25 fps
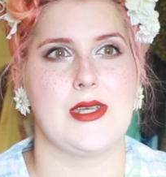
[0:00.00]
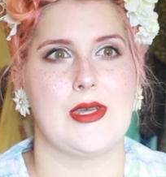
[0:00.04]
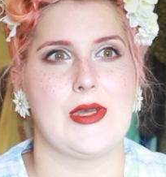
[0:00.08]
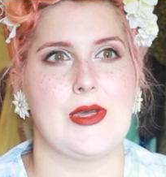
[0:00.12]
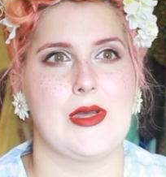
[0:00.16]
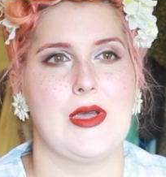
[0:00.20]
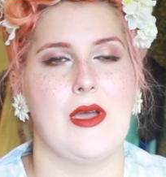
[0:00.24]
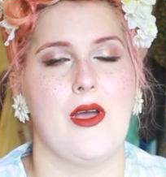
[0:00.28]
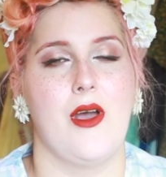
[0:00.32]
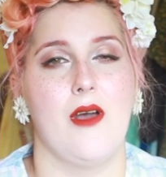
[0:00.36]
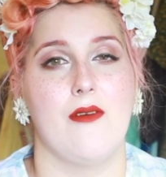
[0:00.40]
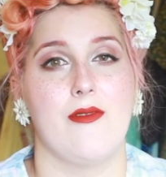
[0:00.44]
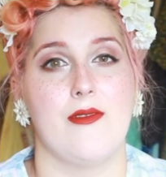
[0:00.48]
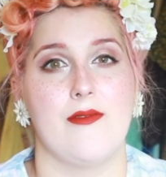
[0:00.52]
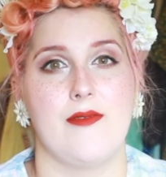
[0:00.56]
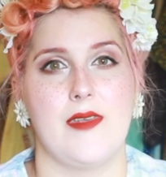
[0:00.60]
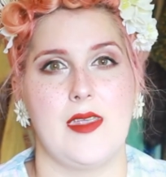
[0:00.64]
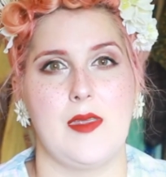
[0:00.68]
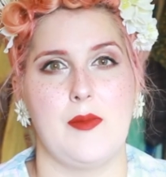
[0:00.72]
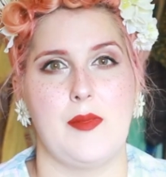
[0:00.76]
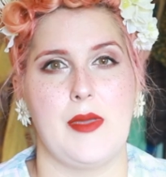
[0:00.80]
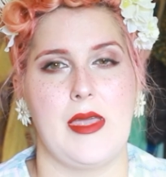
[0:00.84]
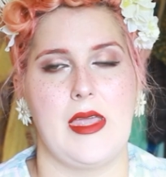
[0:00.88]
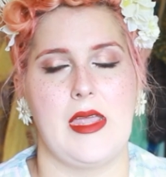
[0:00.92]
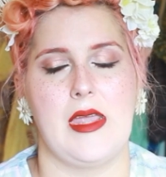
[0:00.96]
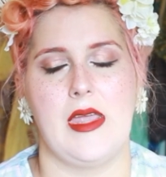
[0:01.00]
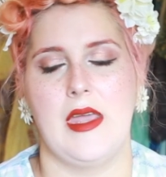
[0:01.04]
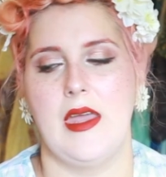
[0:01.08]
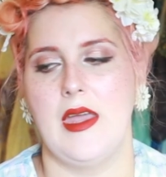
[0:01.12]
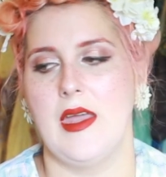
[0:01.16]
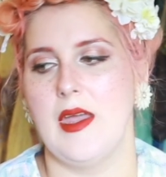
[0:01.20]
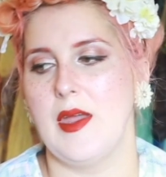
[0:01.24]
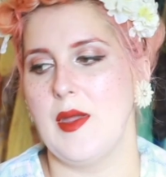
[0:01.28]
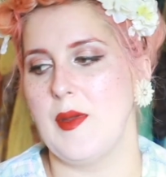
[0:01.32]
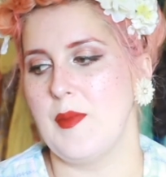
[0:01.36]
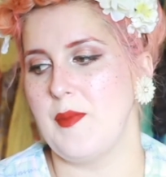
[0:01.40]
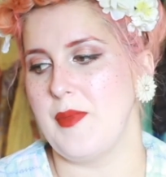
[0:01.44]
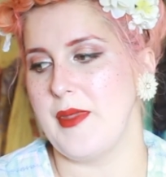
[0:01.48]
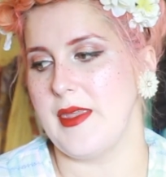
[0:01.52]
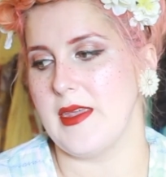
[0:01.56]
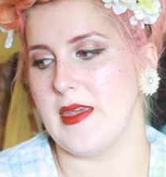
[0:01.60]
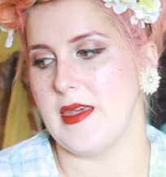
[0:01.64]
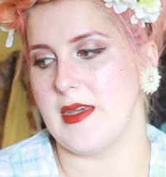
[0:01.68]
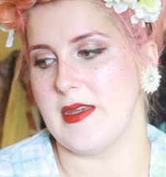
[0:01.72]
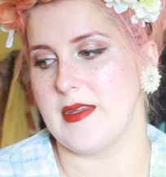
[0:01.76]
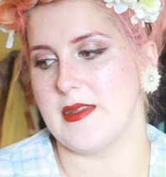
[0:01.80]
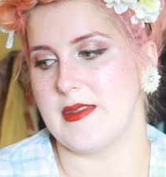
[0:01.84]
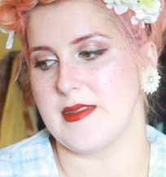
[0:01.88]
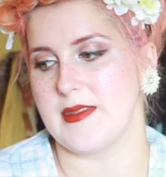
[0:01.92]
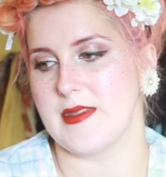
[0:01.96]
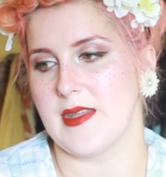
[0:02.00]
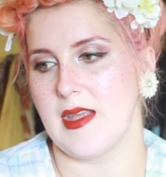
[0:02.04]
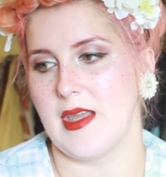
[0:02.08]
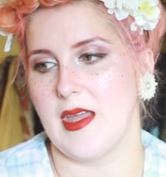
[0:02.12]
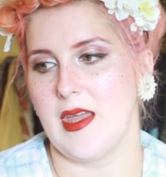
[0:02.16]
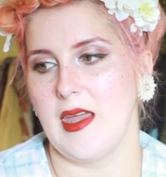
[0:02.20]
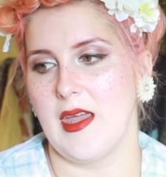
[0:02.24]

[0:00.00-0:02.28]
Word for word: year off of eBay because